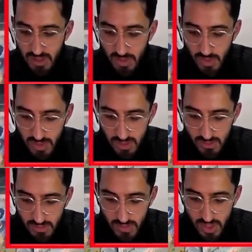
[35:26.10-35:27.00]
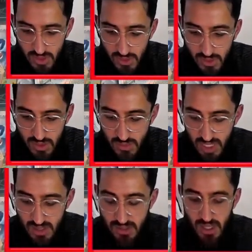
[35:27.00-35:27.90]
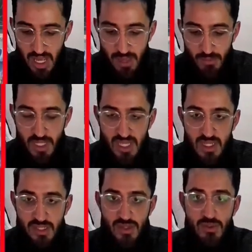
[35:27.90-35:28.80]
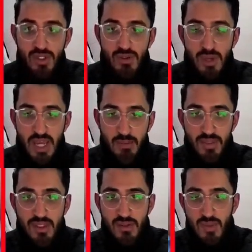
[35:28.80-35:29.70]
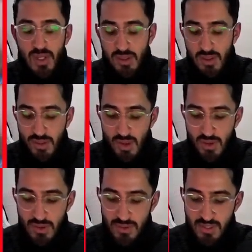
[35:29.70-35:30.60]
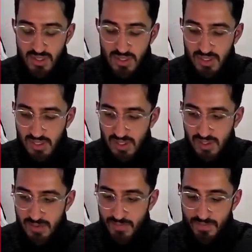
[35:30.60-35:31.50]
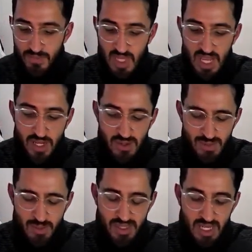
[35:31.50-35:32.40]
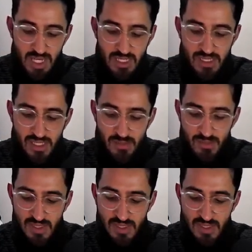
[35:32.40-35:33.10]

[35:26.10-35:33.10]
awesome, two awesome hits. Happy, super duper happy with those. I can't remember the last time